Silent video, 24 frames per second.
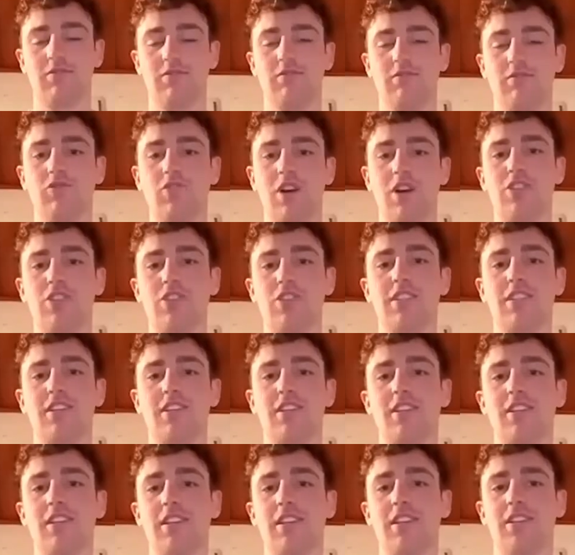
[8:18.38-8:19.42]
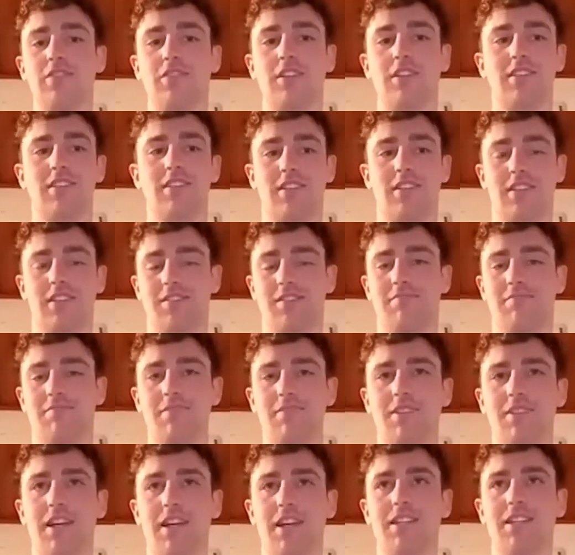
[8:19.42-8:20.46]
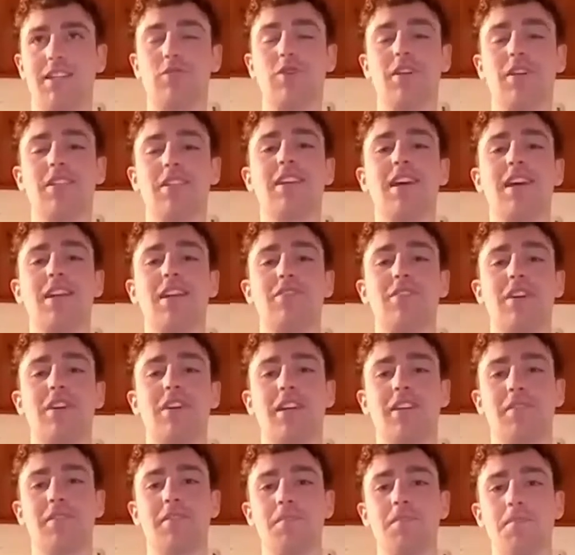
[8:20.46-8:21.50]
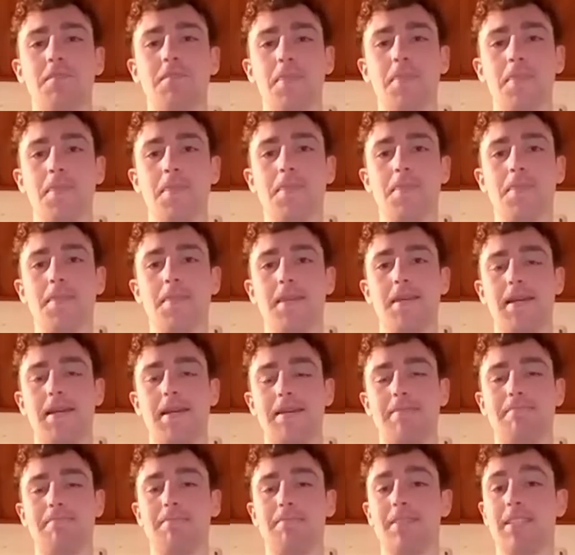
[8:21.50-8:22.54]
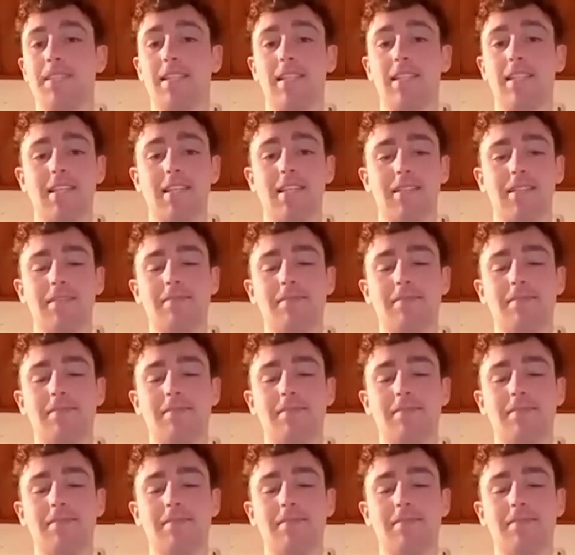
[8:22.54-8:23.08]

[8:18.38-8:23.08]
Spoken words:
gradually see an increase, and it's quite satisfying to see that.